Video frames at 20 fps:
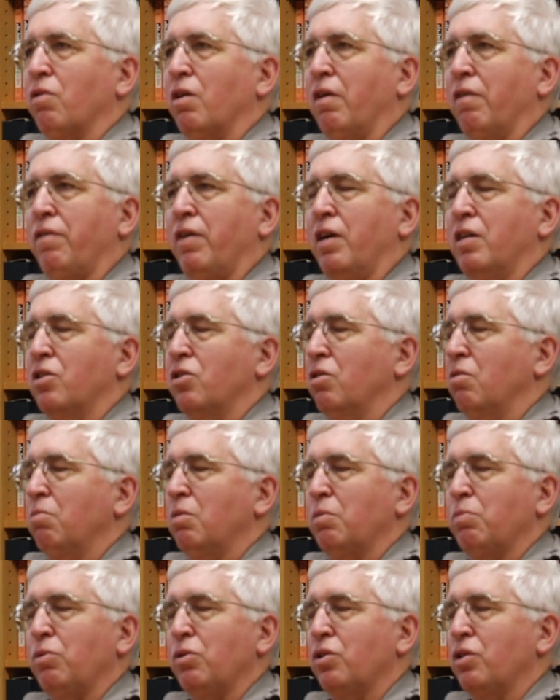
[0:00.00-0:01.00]
I've had some
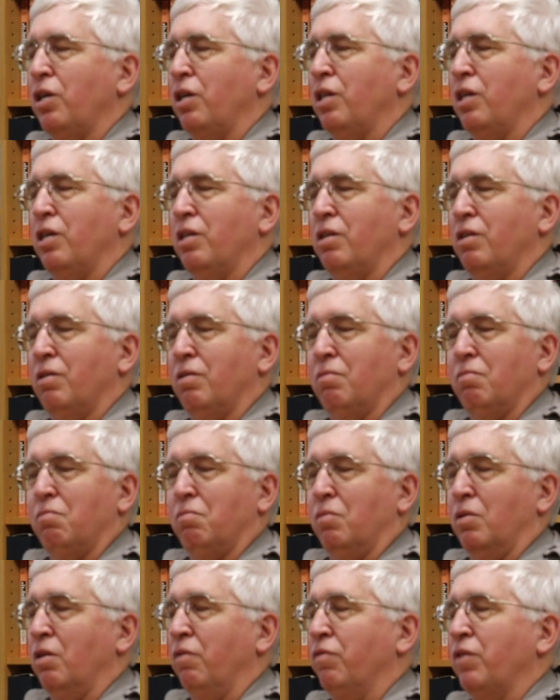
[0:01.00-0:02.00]
people say that
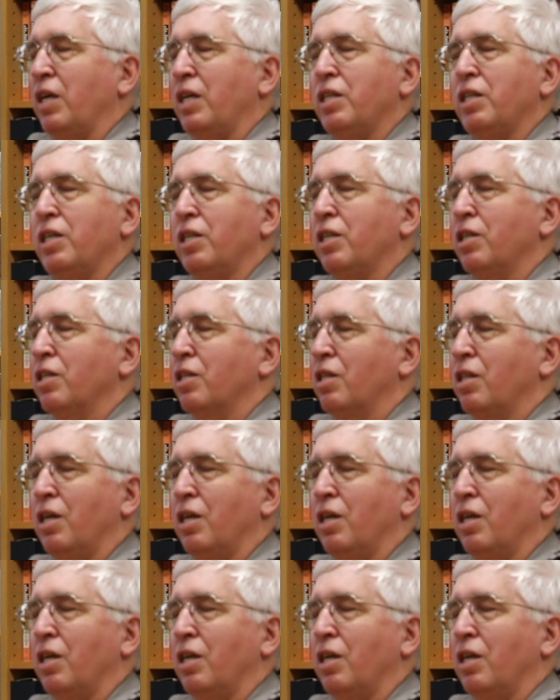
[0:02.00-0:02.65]
if they did it,